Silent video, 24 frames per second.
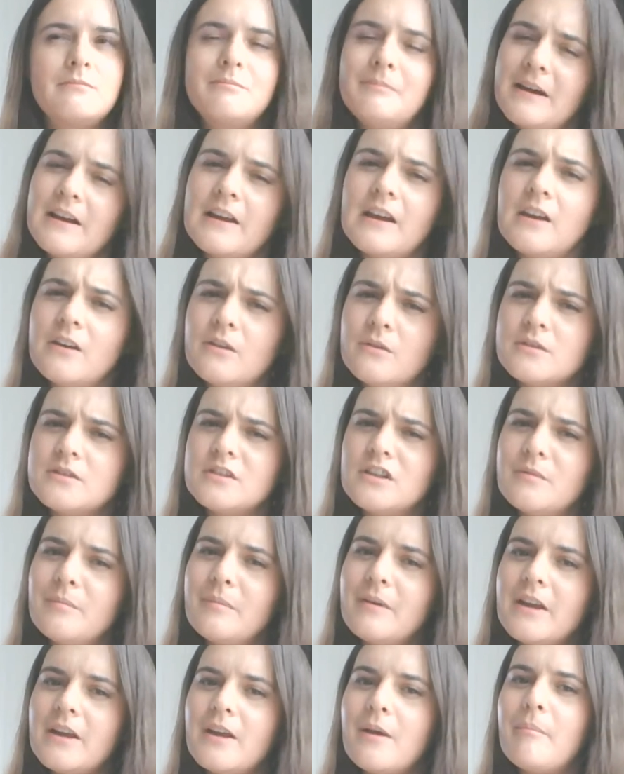but can
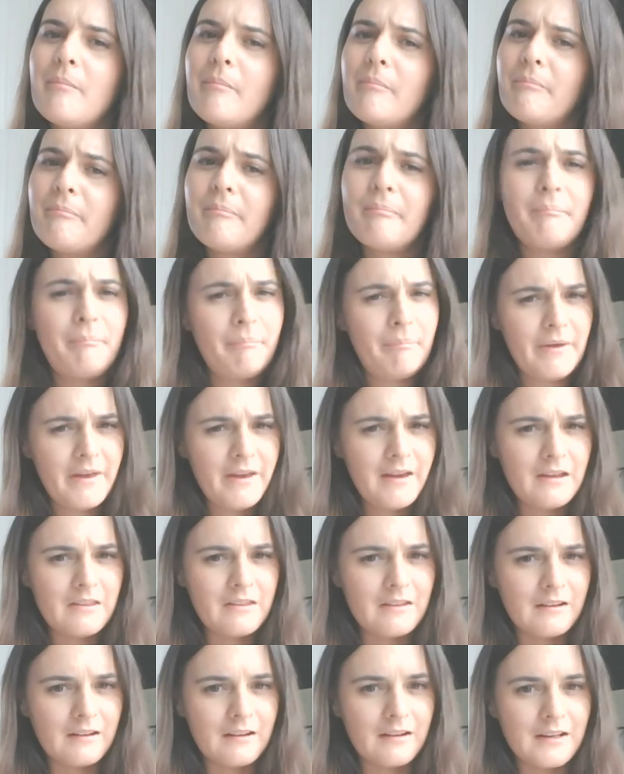also be
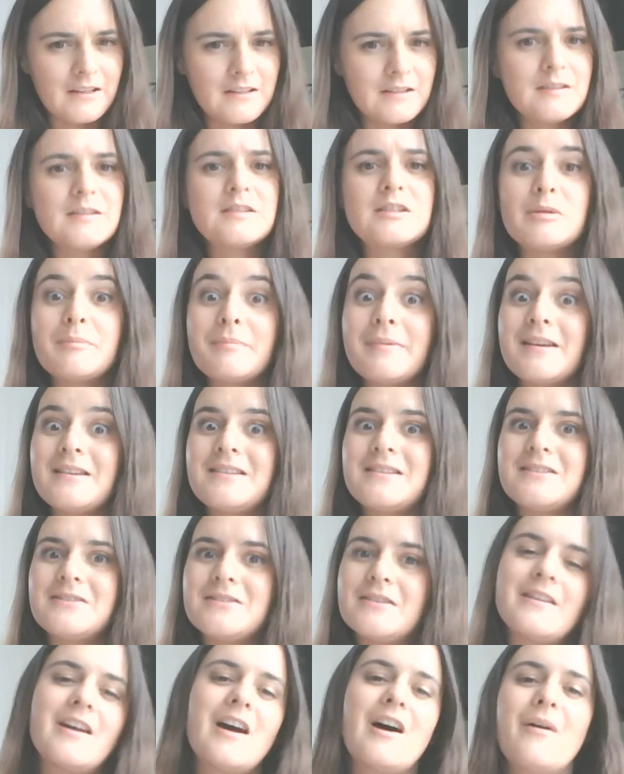bigger than liters
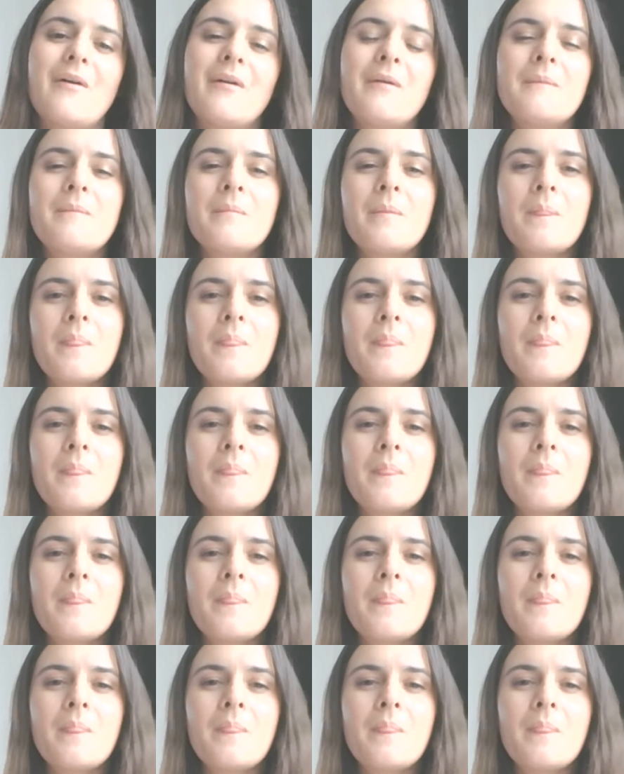depending on how